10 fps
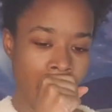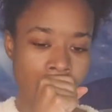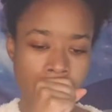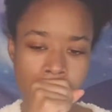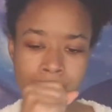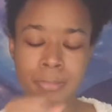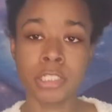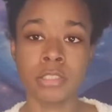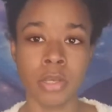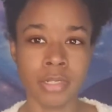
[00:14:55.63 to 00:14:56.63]
Oh, I'm
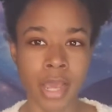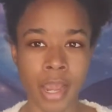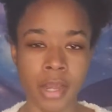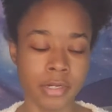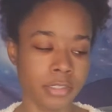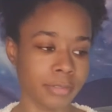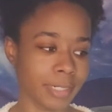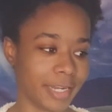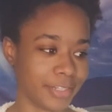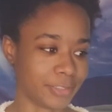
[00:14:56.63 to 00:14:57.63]
so tired. Oh my
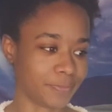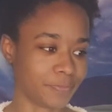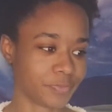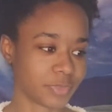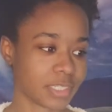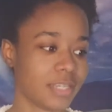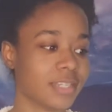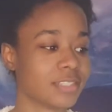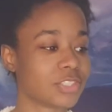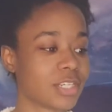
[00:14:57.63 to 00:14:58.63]
gosh.
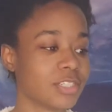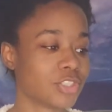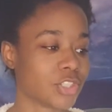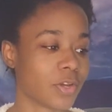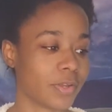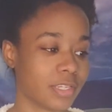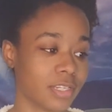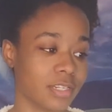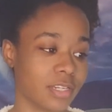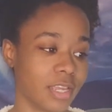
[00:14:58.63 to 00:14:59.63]
Studies show it
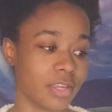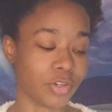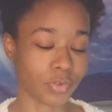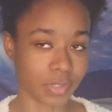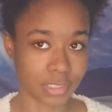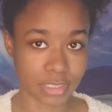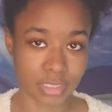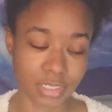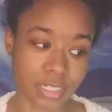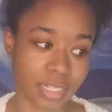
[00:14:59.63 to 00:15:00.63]
can increase
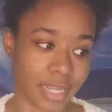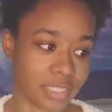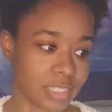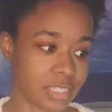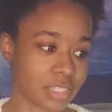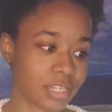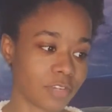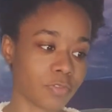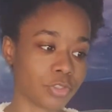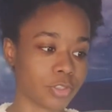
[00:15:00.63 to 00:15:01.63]
skin elasticity,
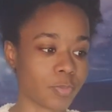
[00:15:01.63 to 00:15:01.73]
reduce